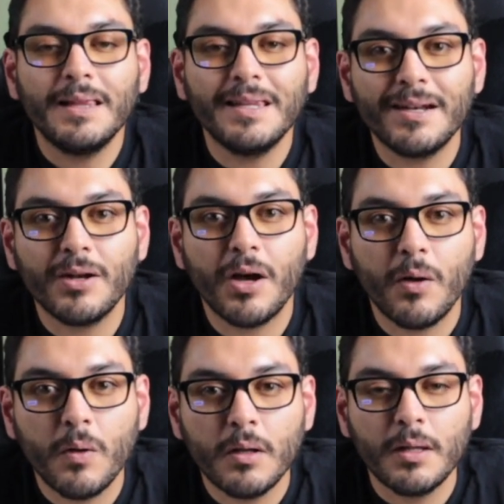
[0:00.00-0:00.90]

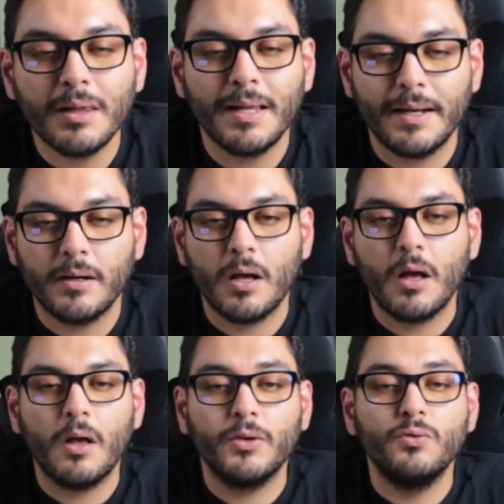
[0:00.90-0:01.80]
Letting
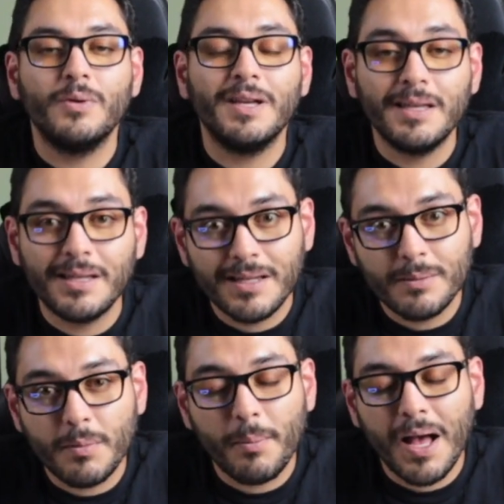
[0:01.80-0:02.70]
all you
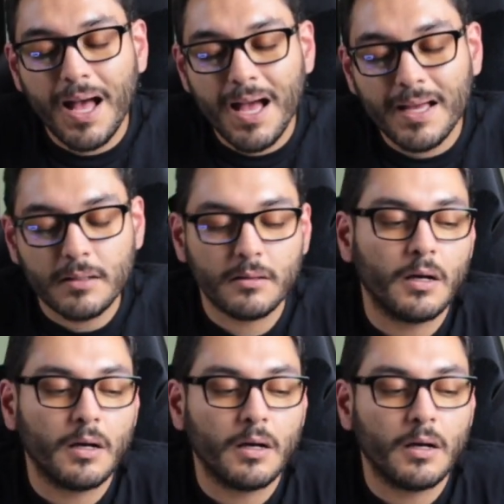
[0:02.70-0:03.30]
in my